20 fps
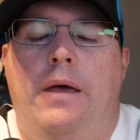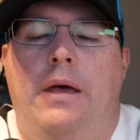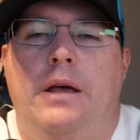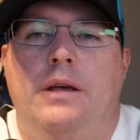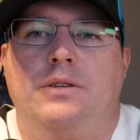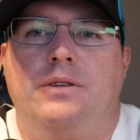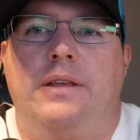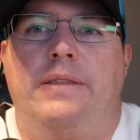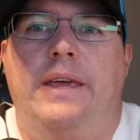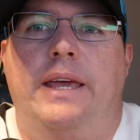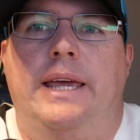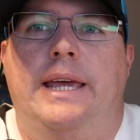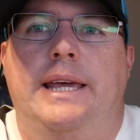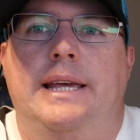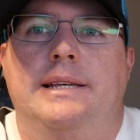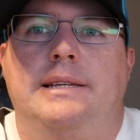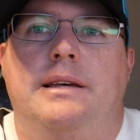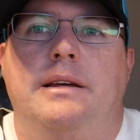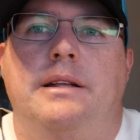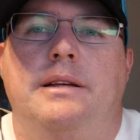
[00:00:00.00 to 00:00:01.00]
So I think he's
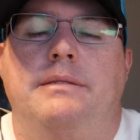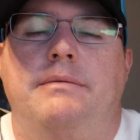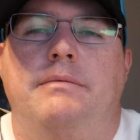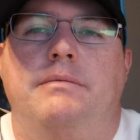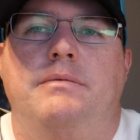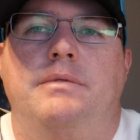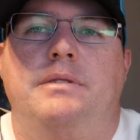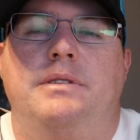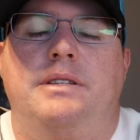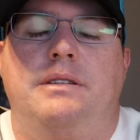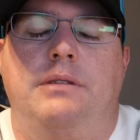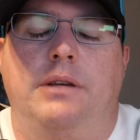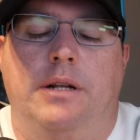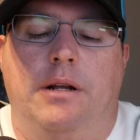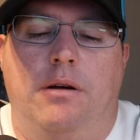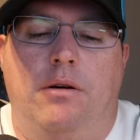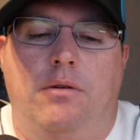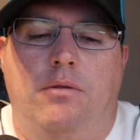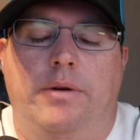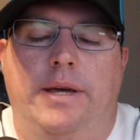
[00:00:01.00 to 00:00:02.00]
going
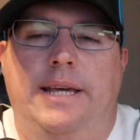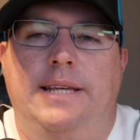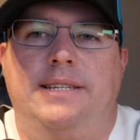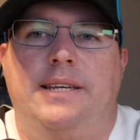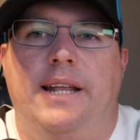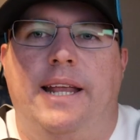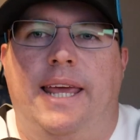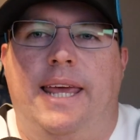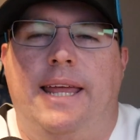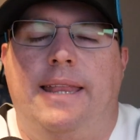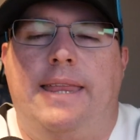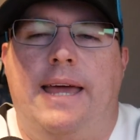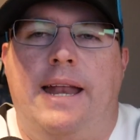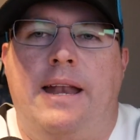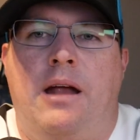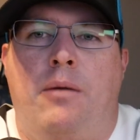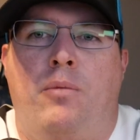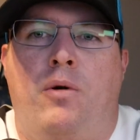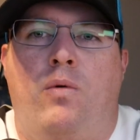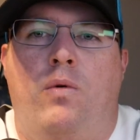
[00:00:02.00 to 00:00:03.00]
to get that
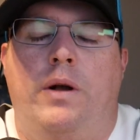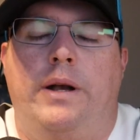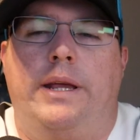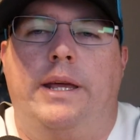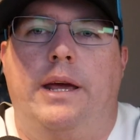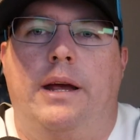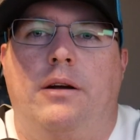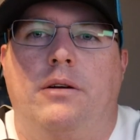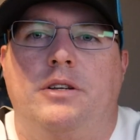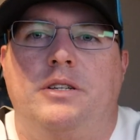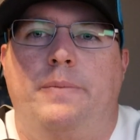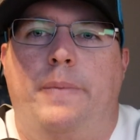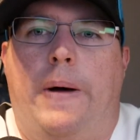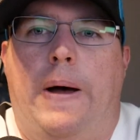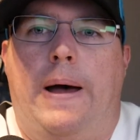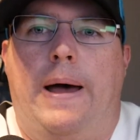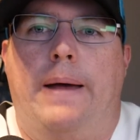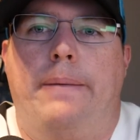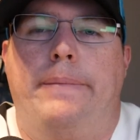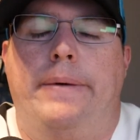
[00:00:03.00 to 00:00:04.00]
number one kicker
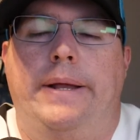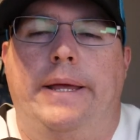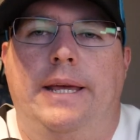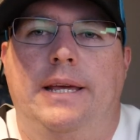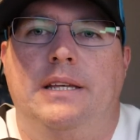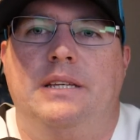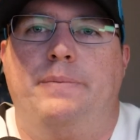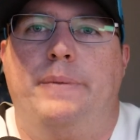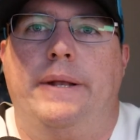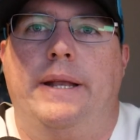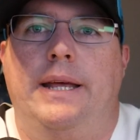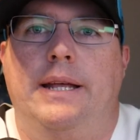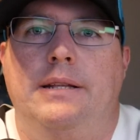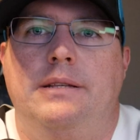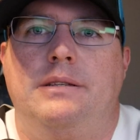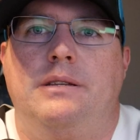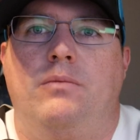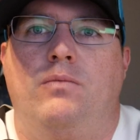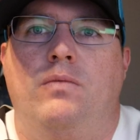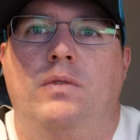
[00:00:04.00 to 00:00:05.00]
spot, but he's been hitting
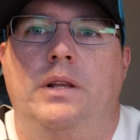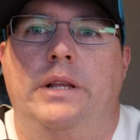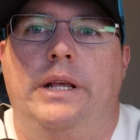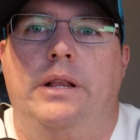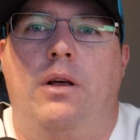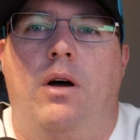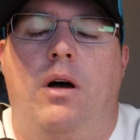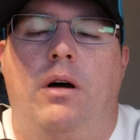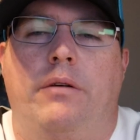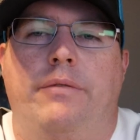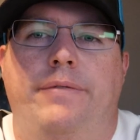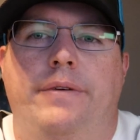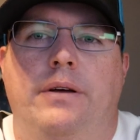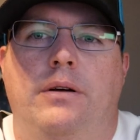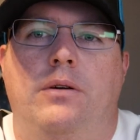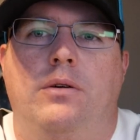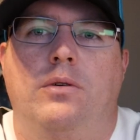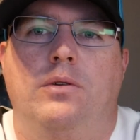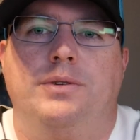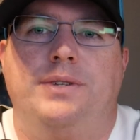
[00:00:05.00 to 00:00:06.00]
some really long field
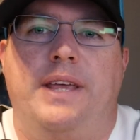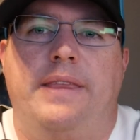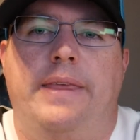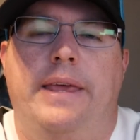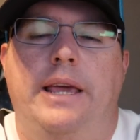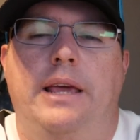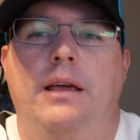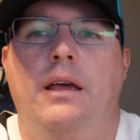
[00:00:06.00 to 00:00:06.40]
goals, I think